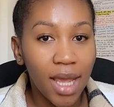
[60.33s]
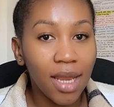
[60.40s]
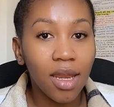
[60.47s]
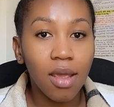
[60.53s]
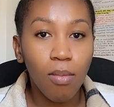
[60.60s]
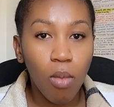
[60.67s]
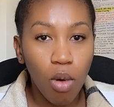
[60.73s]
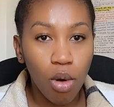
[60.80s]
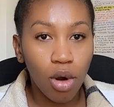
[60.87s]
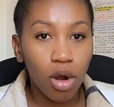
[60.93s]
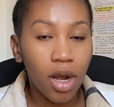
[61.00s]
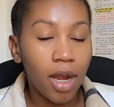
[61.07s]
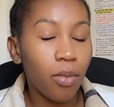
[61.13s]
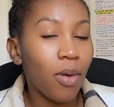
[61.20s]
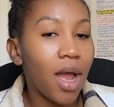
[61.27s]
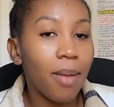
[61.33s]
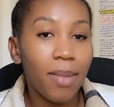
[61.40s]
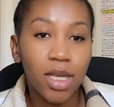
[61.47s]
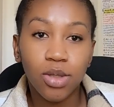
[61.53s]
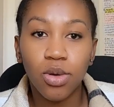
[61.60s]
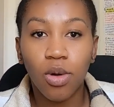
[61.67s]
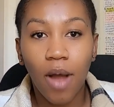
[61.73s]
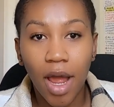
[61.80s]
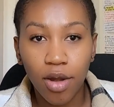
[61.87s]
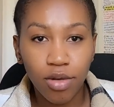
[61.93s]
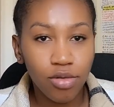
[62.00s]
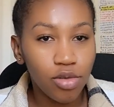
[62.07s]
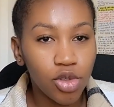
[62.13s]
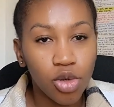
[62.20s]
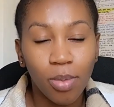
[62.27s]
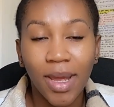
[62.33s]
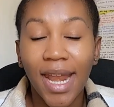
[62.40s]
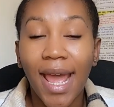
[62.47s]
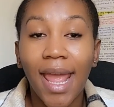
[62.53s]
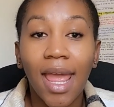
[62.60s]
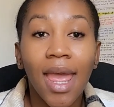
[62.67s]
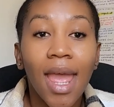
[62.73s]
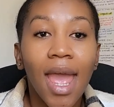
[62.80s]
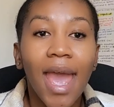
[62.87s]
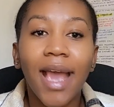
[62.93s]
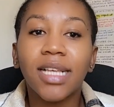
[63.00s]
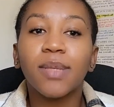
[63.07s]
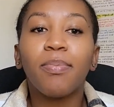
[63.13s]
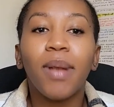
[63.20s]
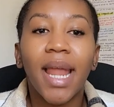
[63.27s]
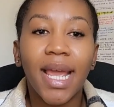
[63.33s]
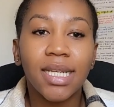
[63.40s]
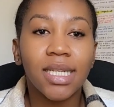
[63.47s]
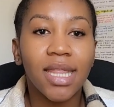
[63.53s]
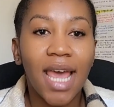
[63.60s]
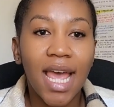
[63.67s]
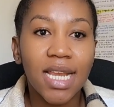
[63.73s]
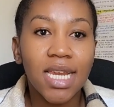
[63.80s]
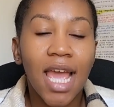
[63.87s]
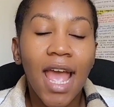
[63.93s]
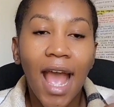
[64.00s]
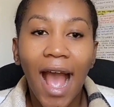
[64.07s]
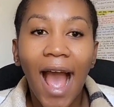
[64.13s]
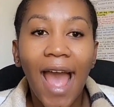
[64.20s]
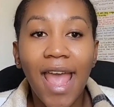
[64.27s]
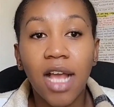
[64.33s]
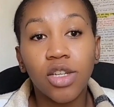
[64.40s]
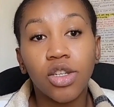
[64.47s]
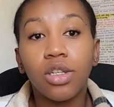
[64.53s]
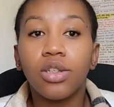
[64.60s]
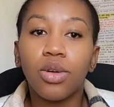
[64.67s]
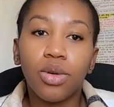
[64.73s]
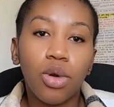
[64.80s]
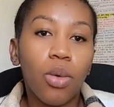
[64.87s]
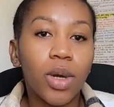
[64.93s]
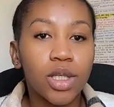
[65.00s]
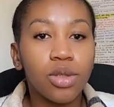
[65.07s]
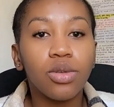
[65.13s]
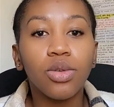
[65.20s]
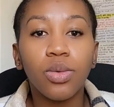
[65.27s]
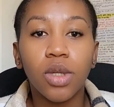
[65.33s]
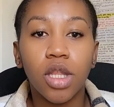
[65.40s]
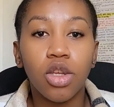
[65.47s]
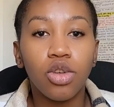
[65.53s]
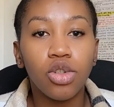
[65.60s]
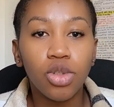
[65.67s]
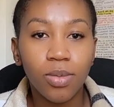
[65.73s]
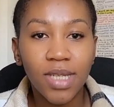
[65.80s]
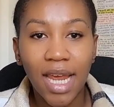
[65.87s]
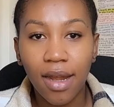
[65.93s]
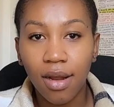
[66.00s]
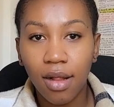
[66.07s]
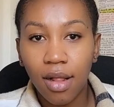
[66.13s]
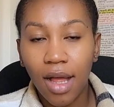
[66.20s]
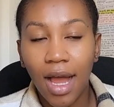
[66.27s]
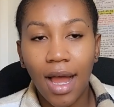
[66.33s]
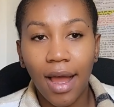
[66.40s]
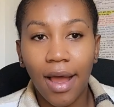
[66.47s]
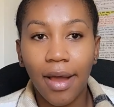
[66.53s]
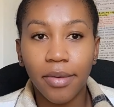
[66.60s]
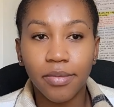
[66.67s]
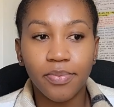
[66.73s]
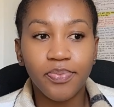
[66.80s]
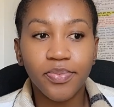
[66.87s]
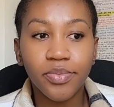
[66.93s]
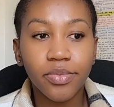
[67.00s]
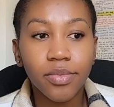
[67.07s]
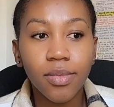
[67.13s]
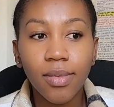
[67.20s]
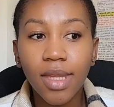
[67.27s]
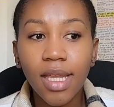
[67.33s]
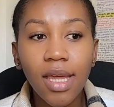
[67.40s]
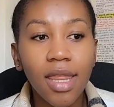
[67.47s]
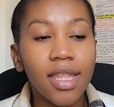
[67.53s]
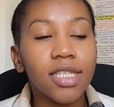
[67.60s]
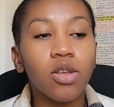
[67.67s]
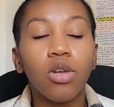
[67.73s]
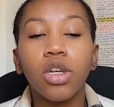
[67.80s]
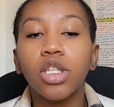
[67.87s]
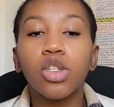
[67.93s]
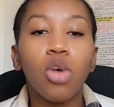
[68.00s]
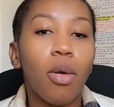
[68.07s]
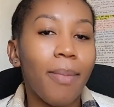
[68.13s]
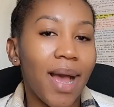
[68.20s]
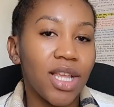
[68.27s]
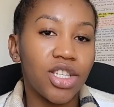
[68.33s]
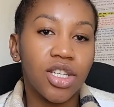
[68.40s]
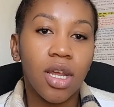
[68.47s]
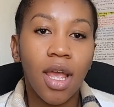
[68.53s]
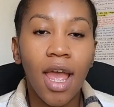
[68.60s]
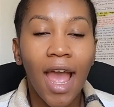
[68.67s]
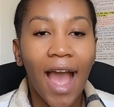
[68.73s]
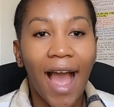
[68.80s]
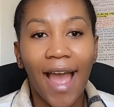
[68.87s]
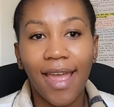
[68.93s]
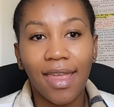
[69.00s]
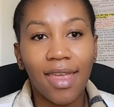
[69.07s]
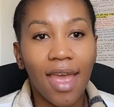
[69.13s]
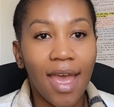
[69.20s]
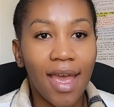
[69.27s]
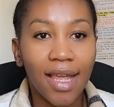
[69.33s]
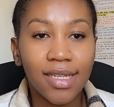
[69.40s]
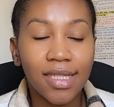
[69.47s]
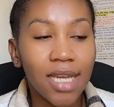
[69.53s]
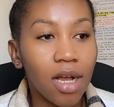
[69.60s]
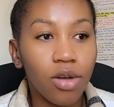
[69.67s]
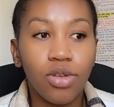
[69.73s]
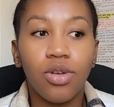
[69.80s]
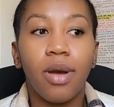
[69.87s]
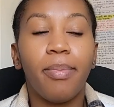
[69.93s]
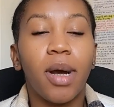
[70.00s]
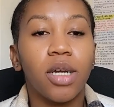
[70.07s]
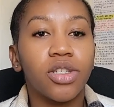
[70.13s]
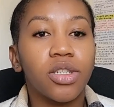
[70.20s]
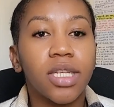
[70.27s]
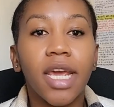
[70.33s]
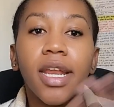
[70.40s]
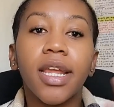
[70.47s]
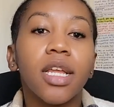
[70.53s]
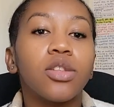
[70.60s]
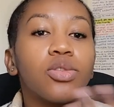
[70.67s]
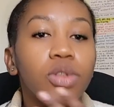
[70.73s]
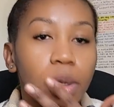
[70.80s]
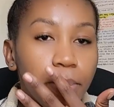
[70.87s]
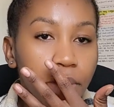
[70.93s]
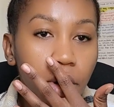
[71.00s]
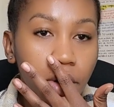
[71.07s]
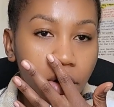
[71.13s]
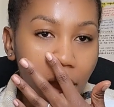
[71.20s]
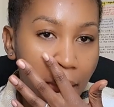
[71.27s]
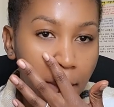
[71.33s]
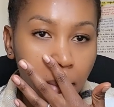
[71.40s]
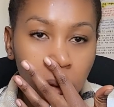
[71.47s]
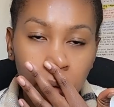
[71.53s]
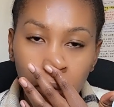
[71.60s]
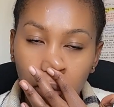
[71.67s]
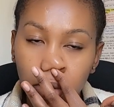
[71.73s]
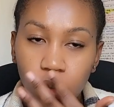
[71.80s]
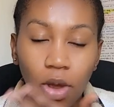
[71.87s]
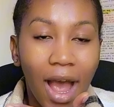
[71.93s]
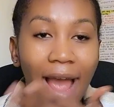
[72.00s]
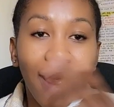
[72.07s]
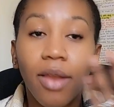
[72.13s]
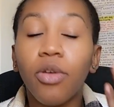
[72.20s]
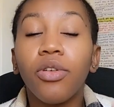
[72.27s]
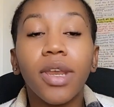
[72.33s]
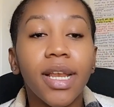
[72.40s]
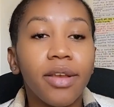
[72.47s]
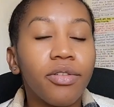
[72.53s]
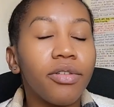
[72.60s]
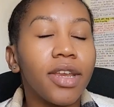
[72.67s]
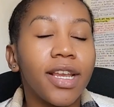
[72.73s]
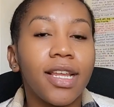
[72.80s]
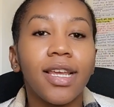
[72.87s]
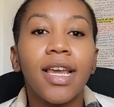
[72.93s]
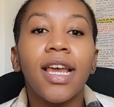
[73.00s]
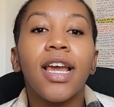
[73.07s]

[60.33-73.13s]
anymore, and why am I so quiet on YouTube? And I explained that I actually don't know what to do with the YouTube channel. There's only so much I can tell you about getting into the program, so I really